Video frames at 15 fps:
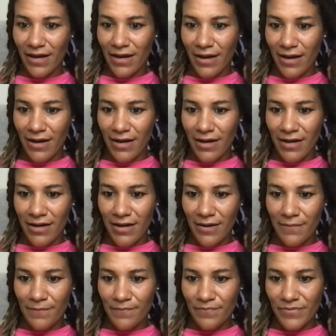
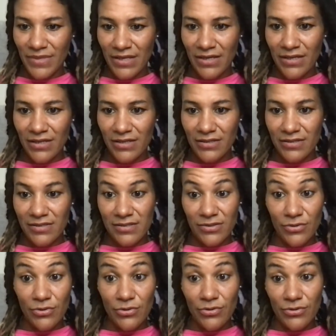um,
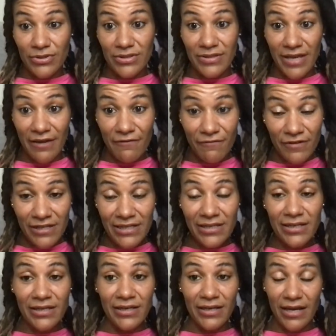so
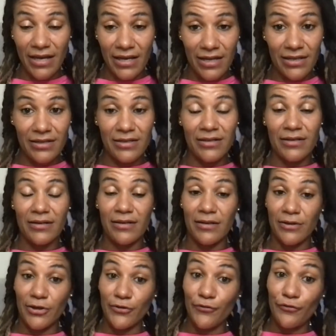definitely the,
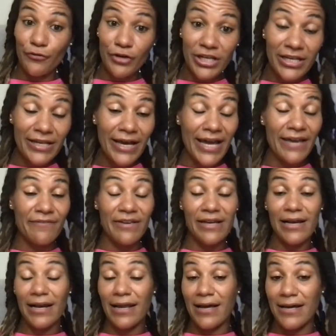the, the free
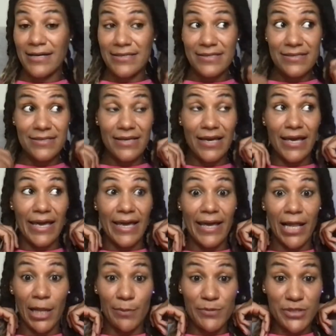diving class
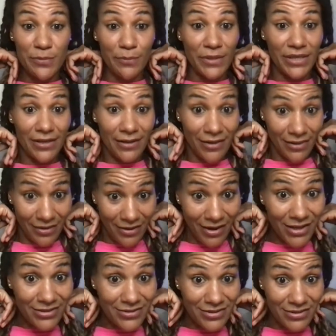helped me a
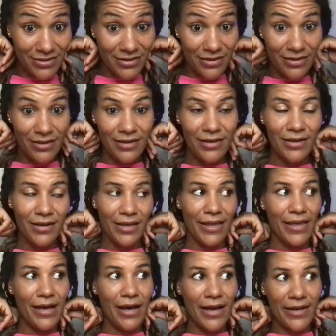lot
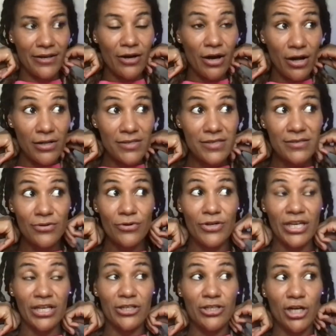and
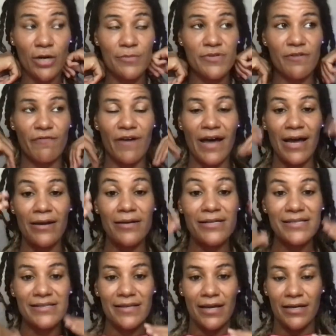also in terms of
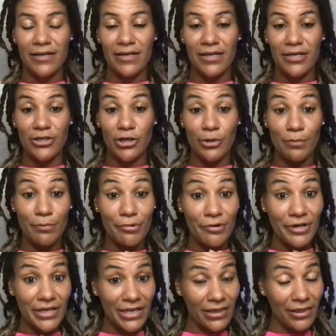understanding your
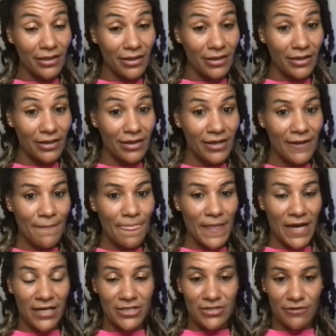breathing
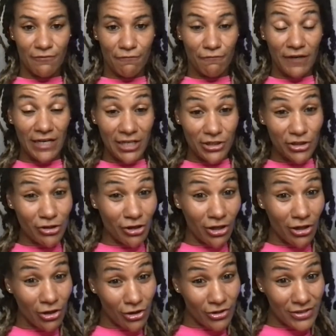and filling your
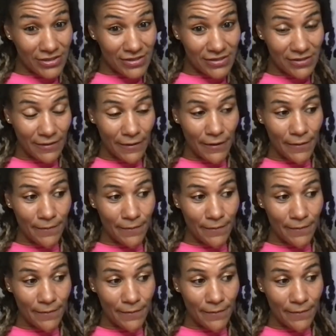lungs